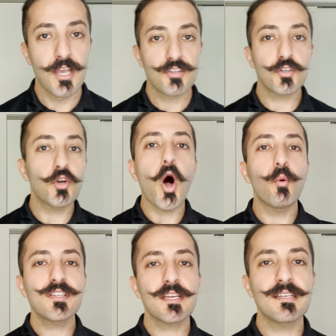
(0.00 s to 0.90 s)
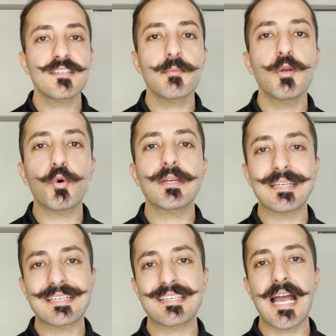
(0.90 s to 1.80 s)
So you're always going to see me wearing
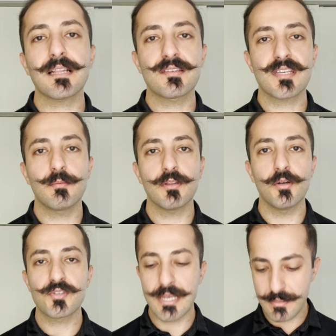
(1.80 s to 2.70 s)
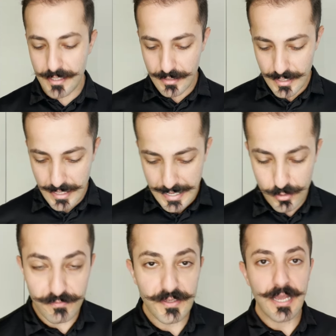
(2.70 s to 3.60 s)
exactly the same clothes. And then I
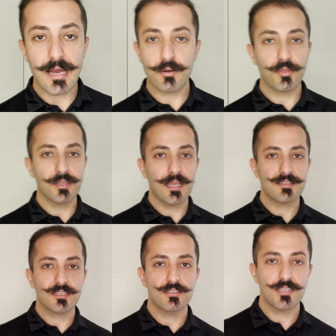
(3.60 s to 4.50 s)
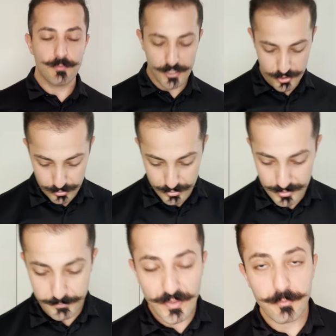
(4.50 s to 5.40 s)
don't know if you guys, I don't think you guys could see my shoes,
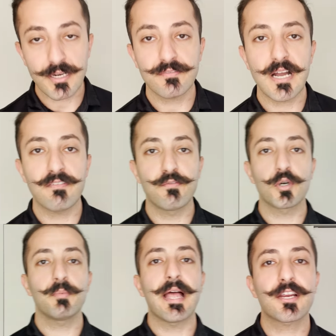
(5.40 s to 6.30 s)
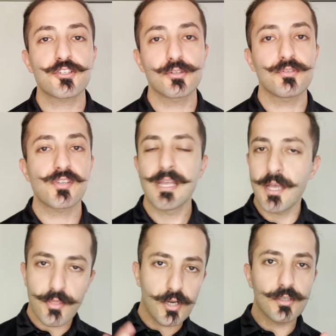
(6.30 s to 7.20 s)
but I've got four black shoes
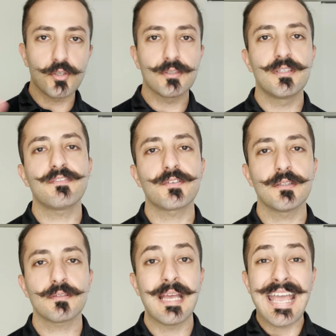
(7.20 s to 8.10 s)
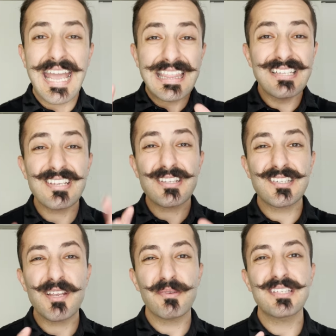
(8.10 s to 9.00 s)
that are a little different. And this is the
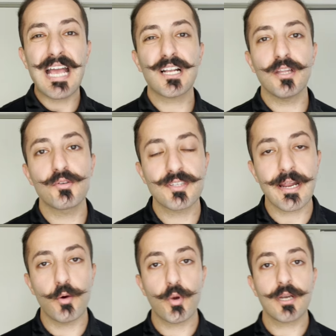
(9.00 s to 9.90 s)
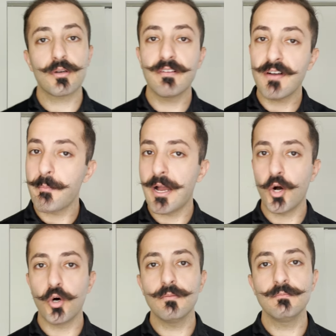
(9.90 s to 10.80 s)
same exact clothes that I wear if I'm at
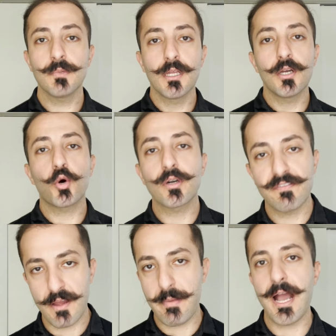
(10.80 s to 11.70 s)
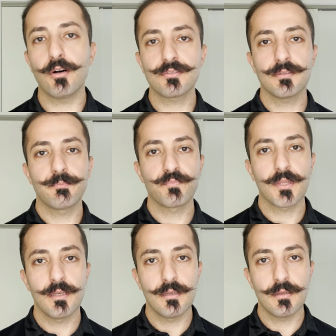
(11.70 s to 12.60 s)
home or if I'm out.
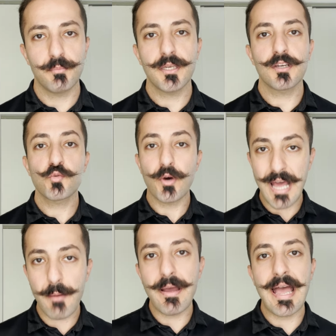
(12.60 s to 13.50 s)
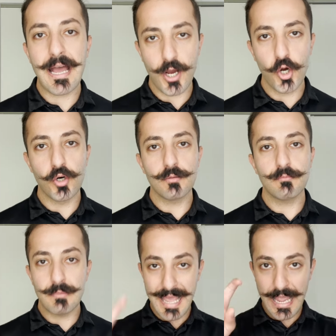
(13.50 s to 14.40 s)
Because when I'm at home
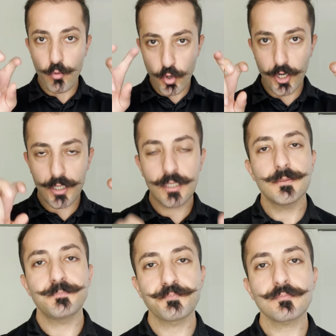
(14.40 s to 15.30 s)
at work,